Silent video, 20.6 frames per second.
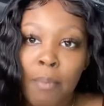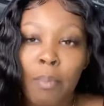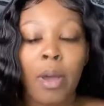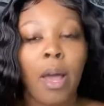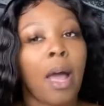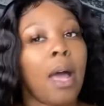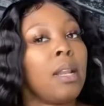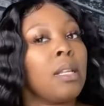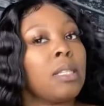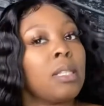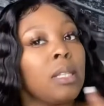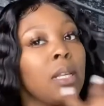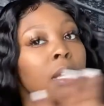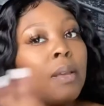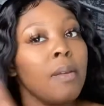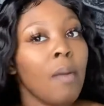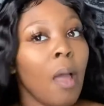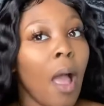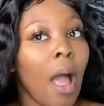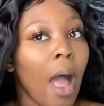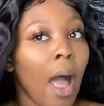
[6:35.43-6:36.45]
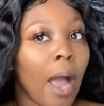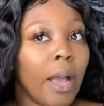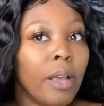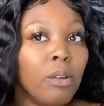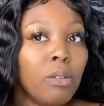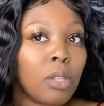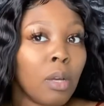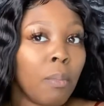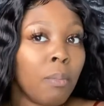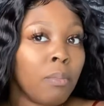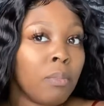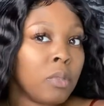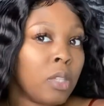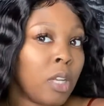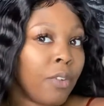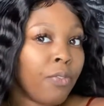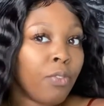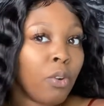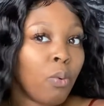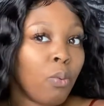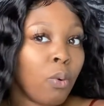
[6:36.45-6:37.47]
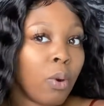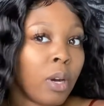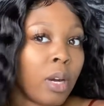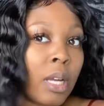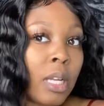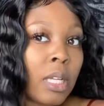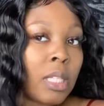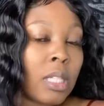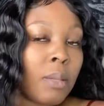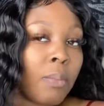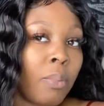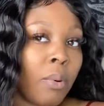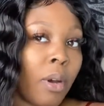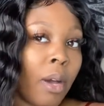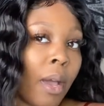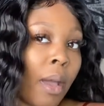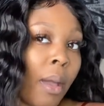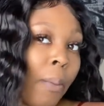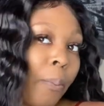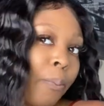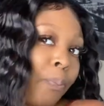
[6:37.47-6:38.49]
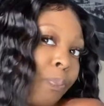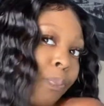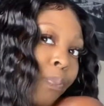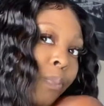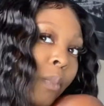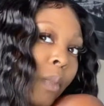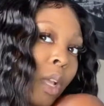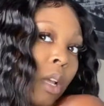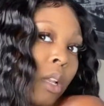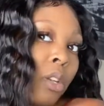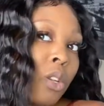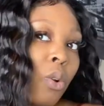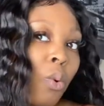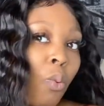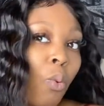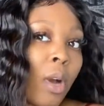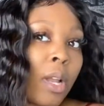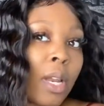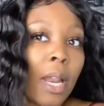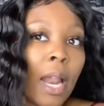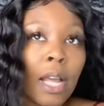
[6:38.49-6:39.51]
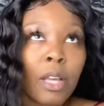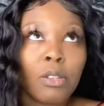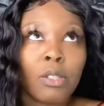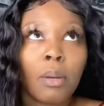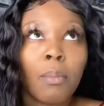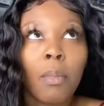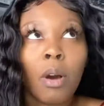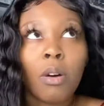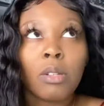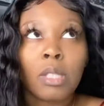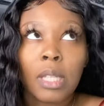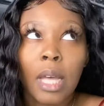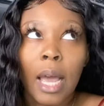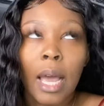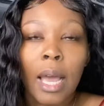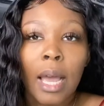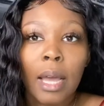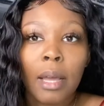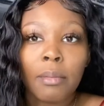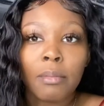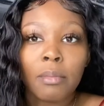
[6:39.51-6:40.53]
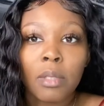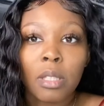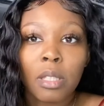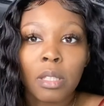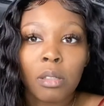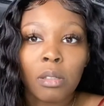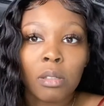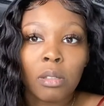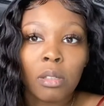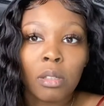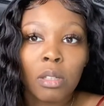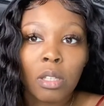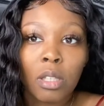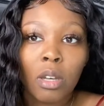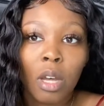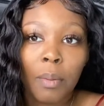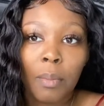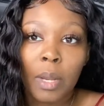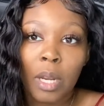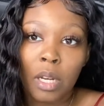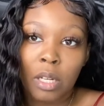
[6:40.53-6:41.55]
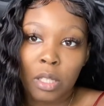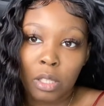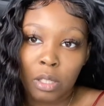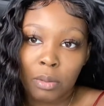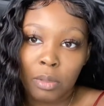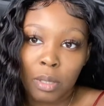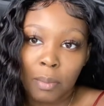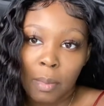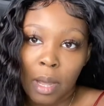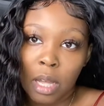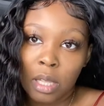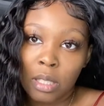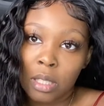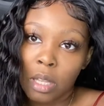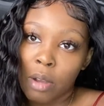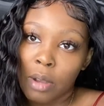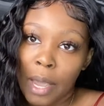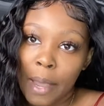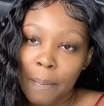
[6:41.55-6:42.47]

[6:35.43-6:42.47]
But honestly, I use them different ones, but the one that I use the most times is going to be in the description box, okay?